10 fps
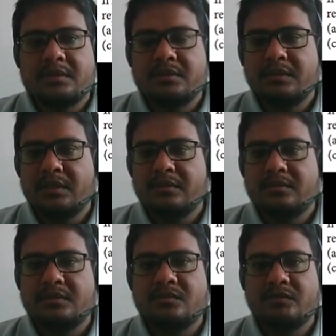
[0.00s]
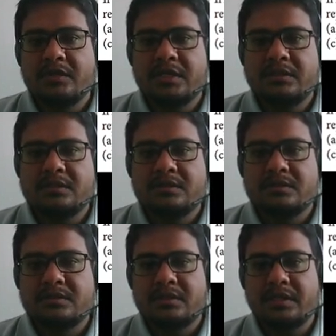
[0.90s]
then we will get
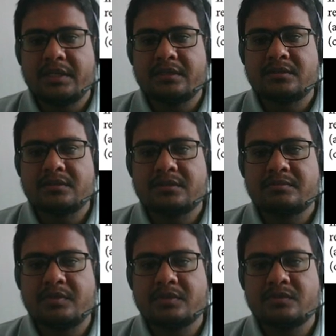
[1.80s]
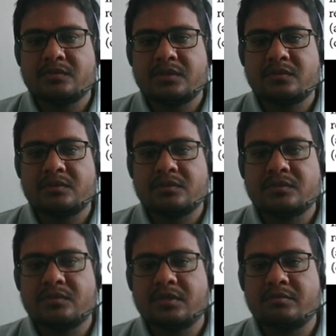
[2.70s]
x plus 1 whole
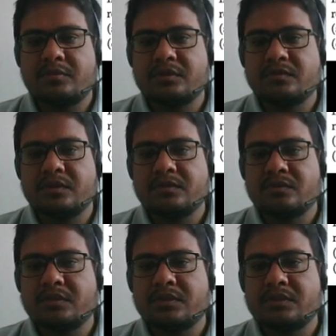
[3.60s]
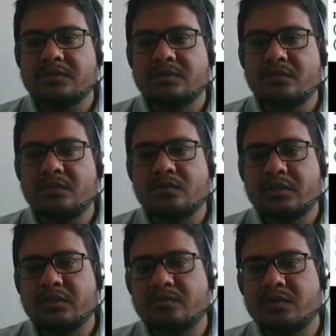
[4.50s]
square plus y square, that is equal to
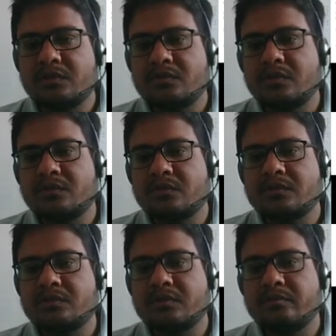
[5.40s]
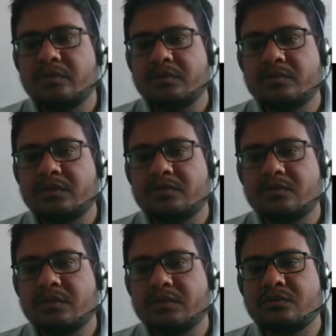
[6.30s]
x minus 1 whole square plus y
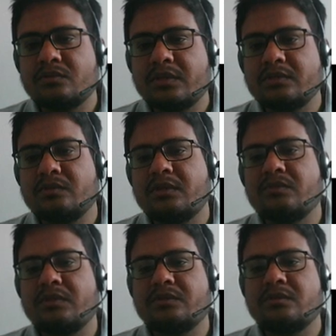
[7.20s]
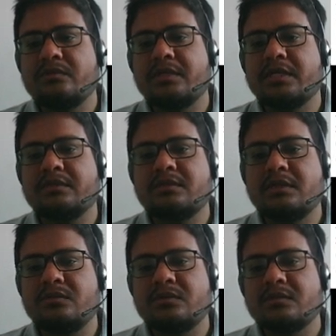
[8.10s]
square. So y square and y square will cancel
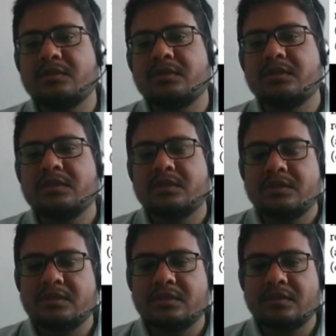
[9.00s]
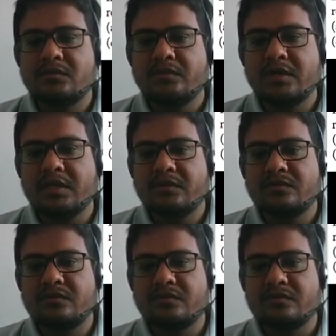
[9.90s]
out. Then we will have
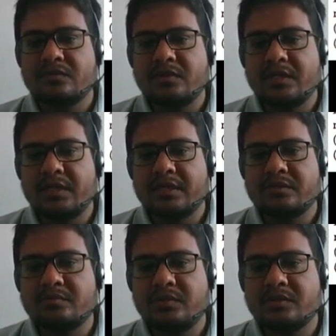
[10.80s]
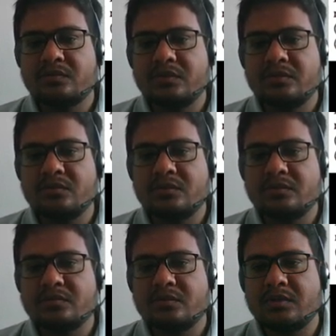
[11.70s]
x plus 1 whole
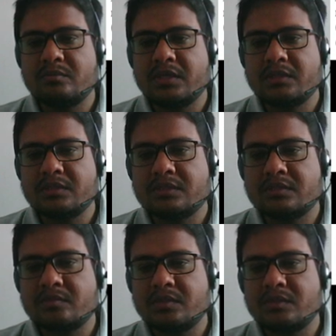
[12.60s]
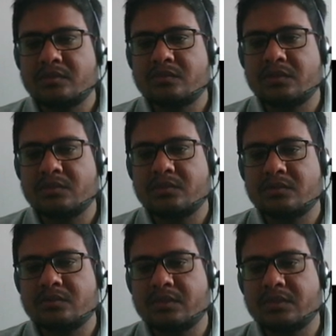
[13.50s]
square minus x minus 1 whole
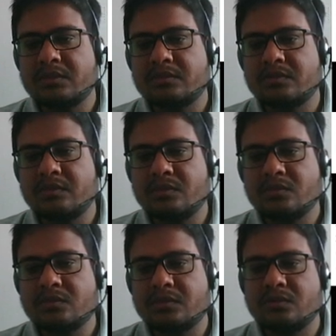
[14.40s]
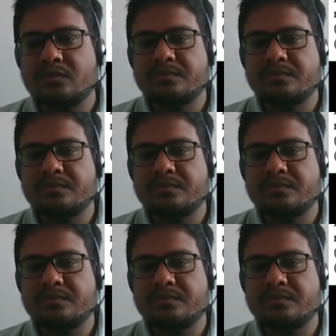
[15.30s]
square, that is equal to 0.